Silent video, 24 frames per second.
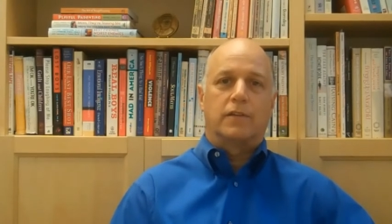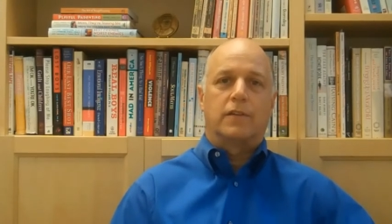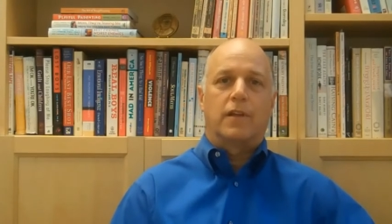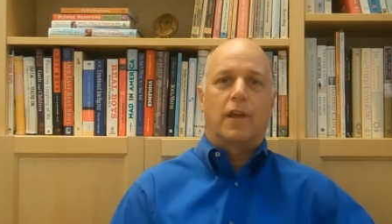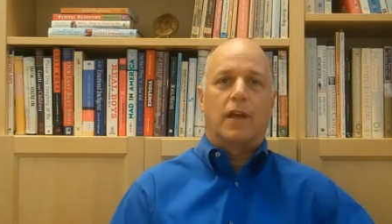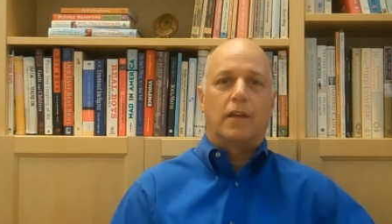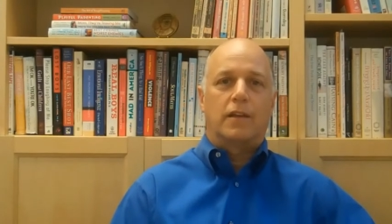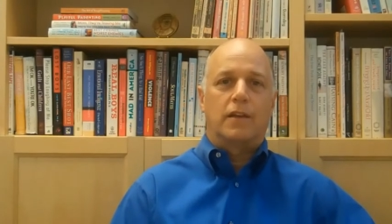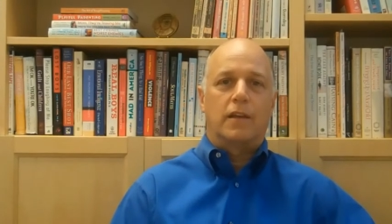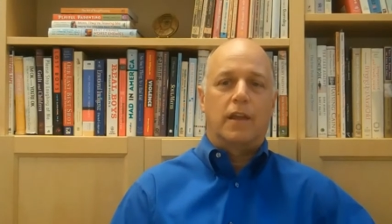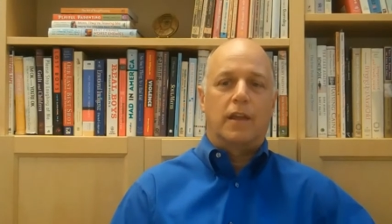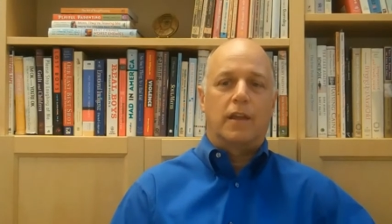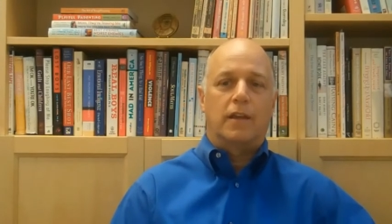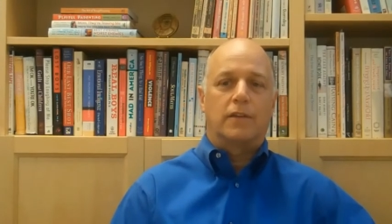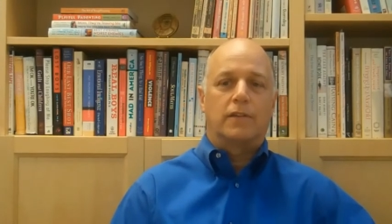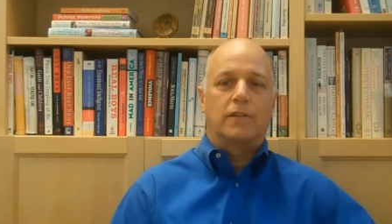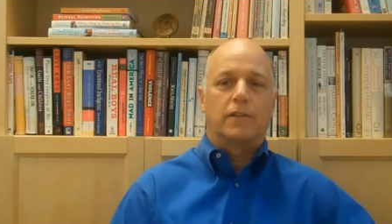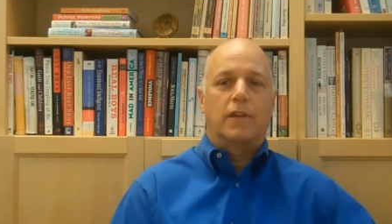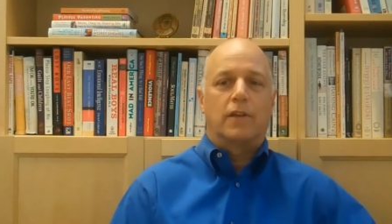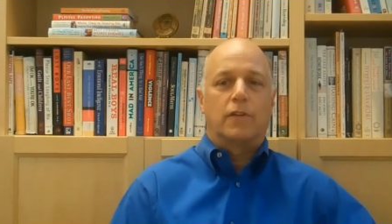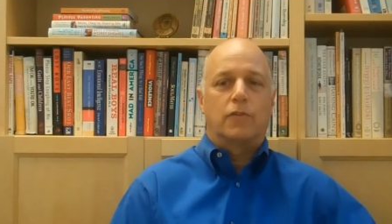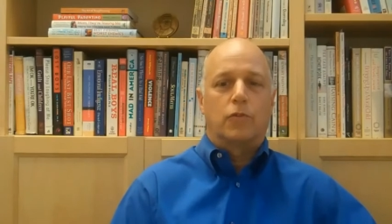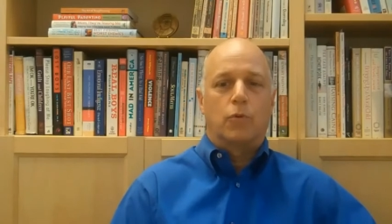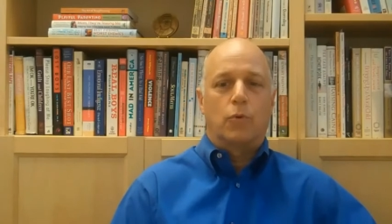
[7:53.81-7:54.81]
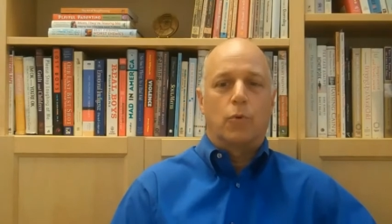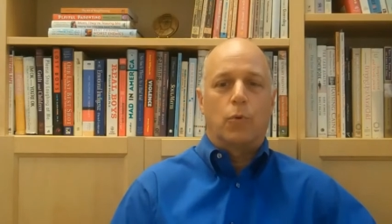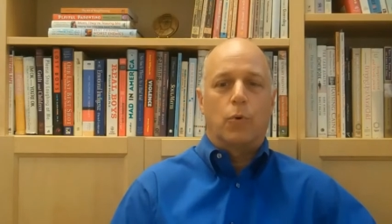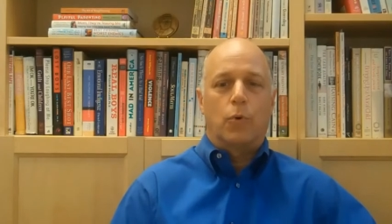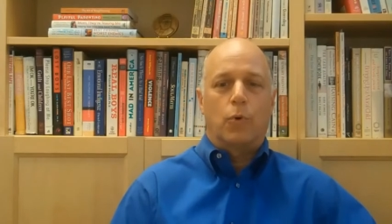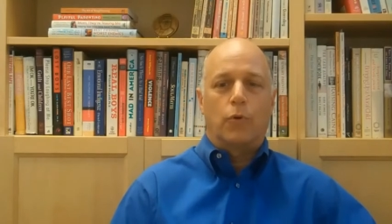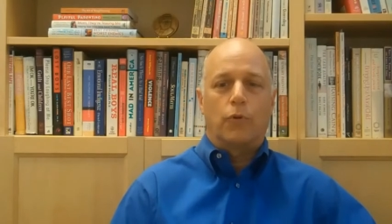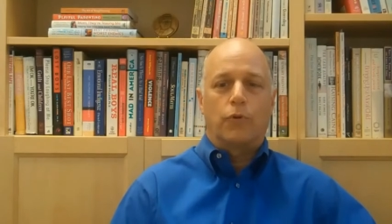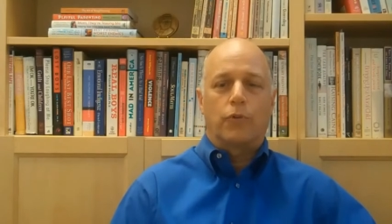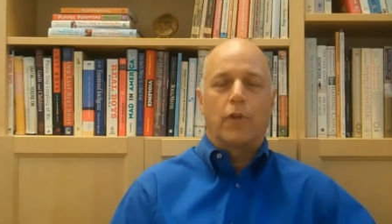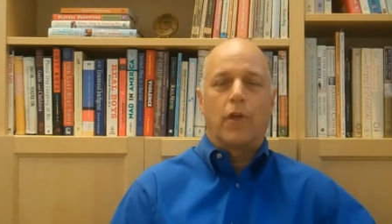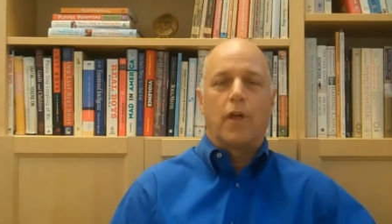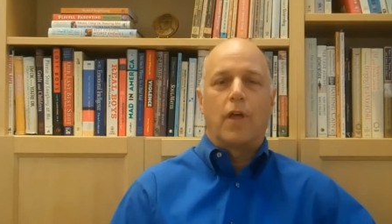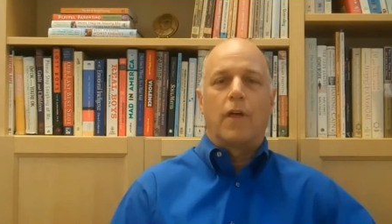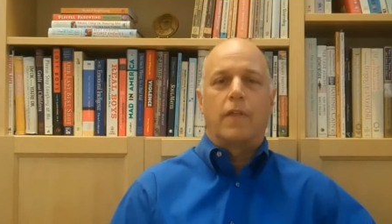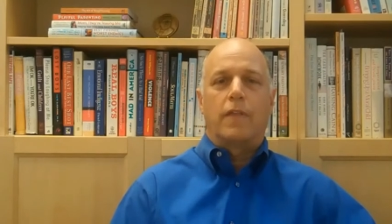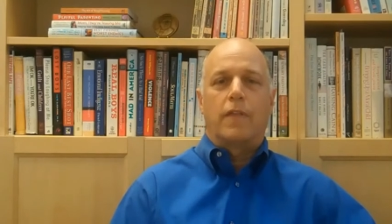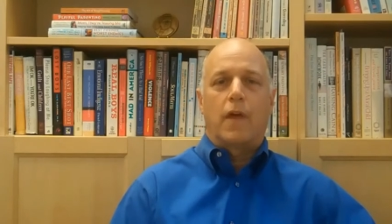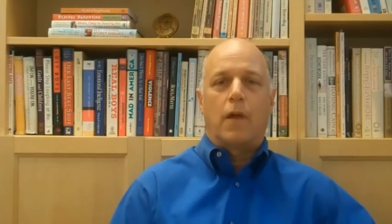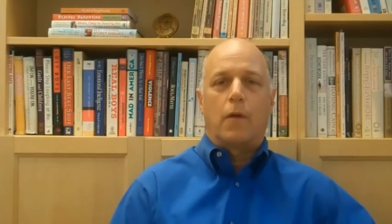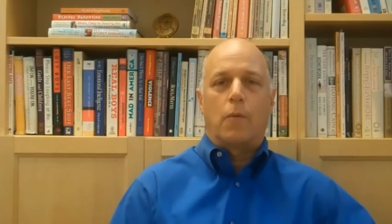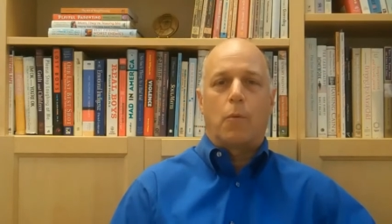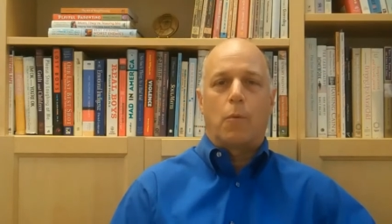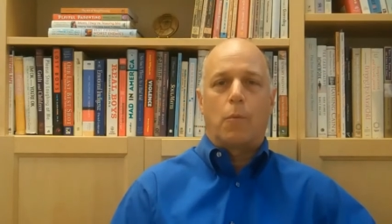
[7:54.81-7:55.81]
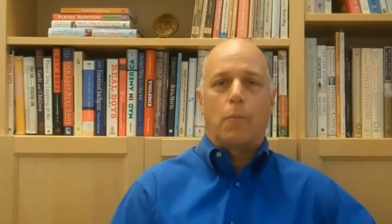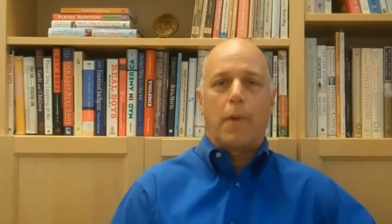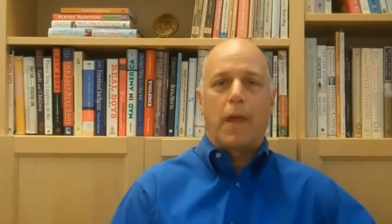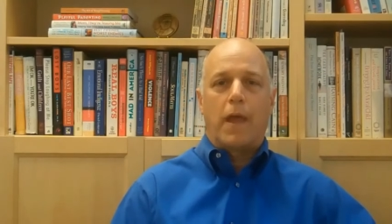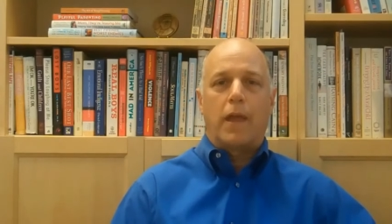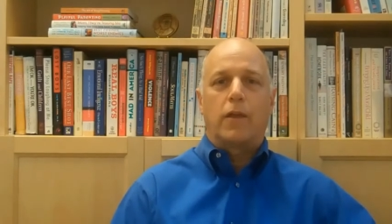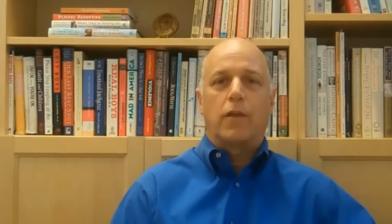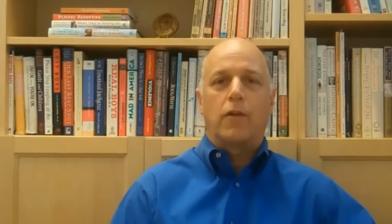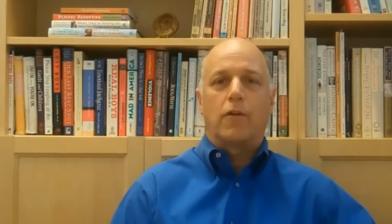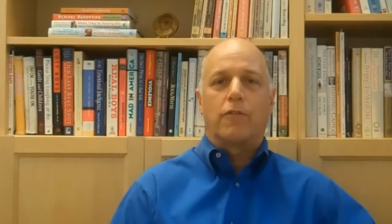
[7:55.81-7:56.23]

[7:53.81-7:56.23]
techniques, and tools that will make